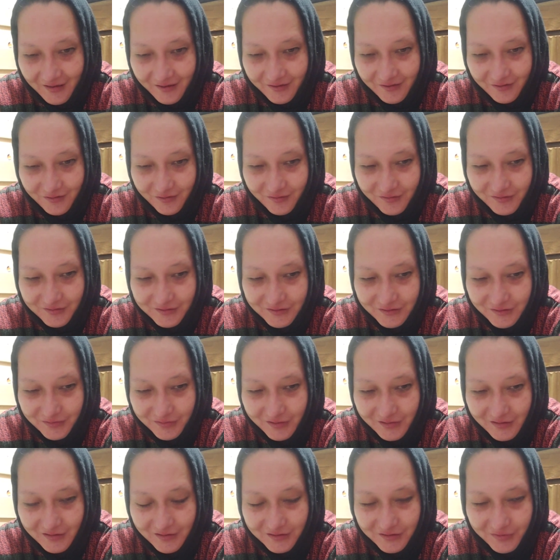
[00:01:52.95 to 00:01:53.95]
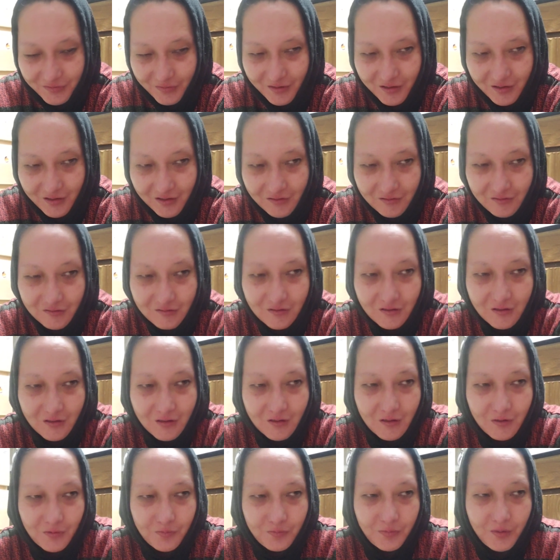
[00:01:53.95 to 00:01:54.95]
I don't know what's going to be like tomorrow.
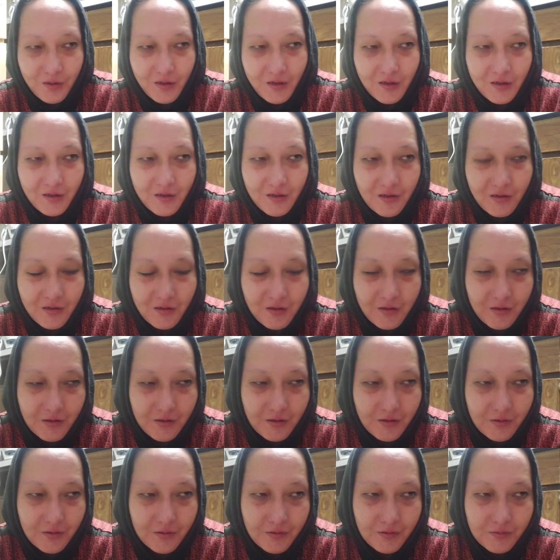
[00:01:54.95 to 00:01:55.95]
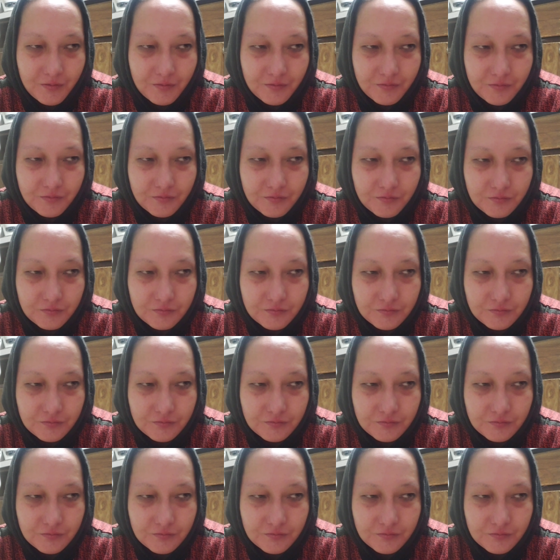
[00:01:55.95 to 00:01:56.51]
But, um,